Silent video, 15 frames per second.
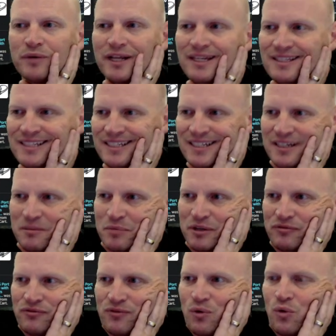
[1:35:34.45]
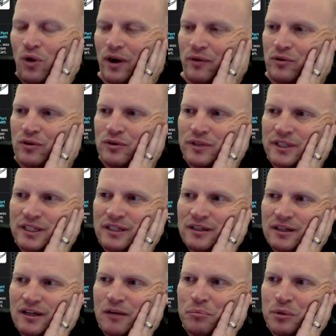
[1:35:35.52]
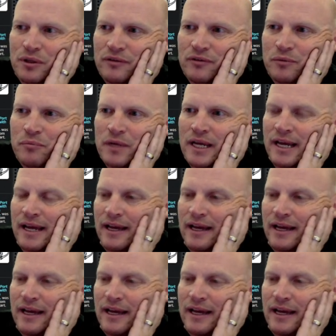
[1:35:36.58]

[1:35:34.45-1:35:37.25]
would I need the gigabit for? I would only need a couple of them.